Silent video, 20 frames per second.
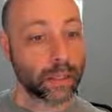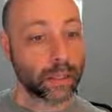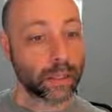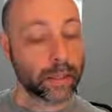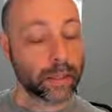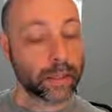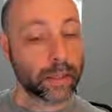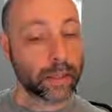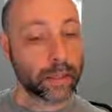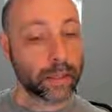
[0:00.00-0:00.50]

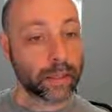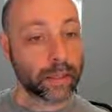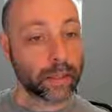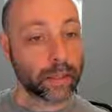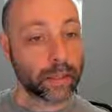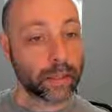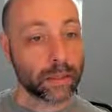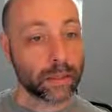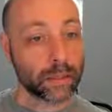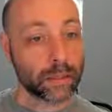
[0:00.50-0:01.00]
And
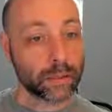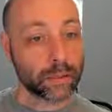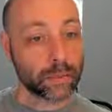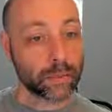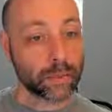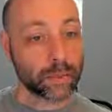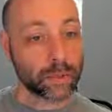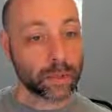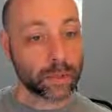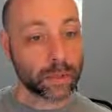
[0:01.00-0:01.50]
then this
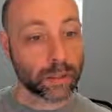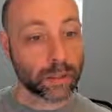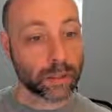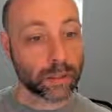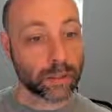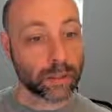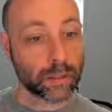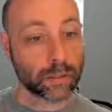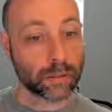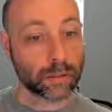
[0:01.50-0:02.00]

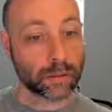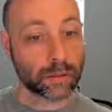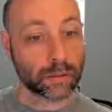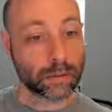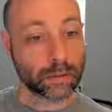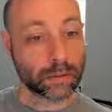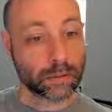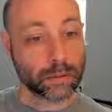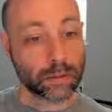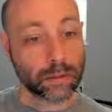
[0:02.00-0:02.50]
one,
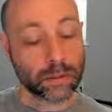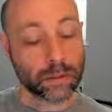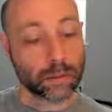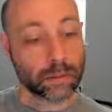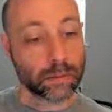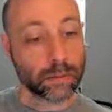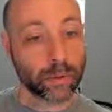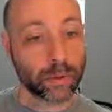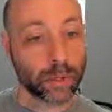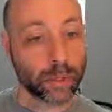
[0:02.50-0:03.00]

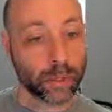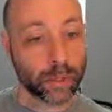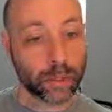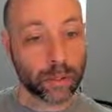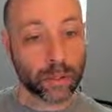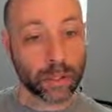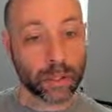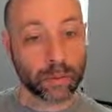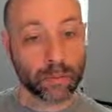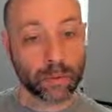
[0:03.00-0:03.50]
we're going to
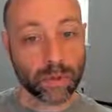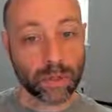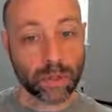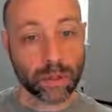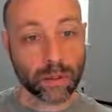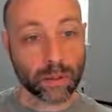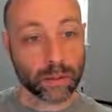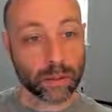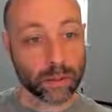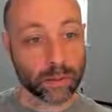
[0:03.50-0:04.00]
end up,
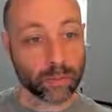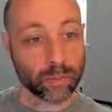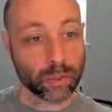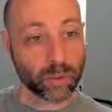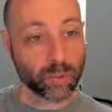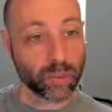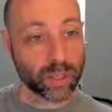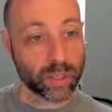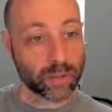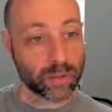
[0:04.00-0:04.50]
I'm going
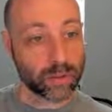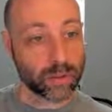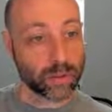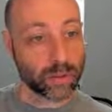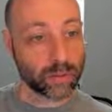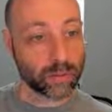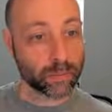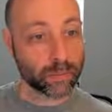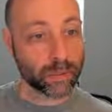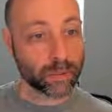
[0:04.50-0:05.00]
to paste two
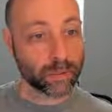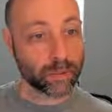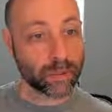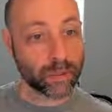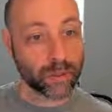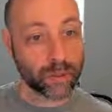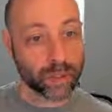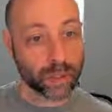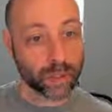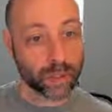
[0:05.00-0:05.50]
of them just for a
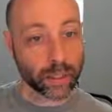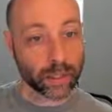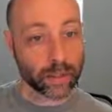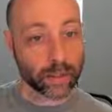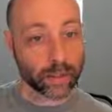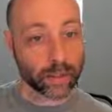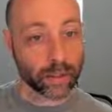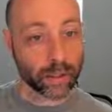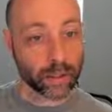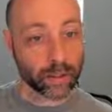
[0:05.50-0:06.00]
second
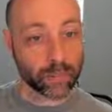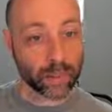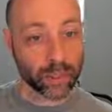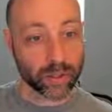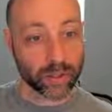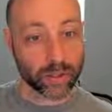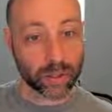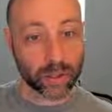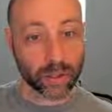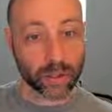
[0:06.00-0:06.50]
so I can make
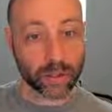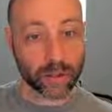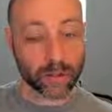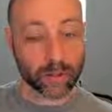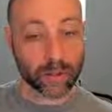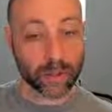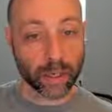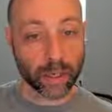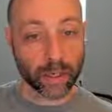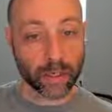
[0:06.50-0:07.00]
sure I get it
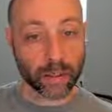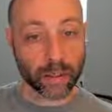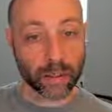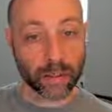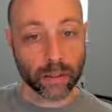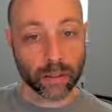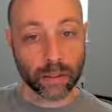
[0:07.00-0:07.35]
right.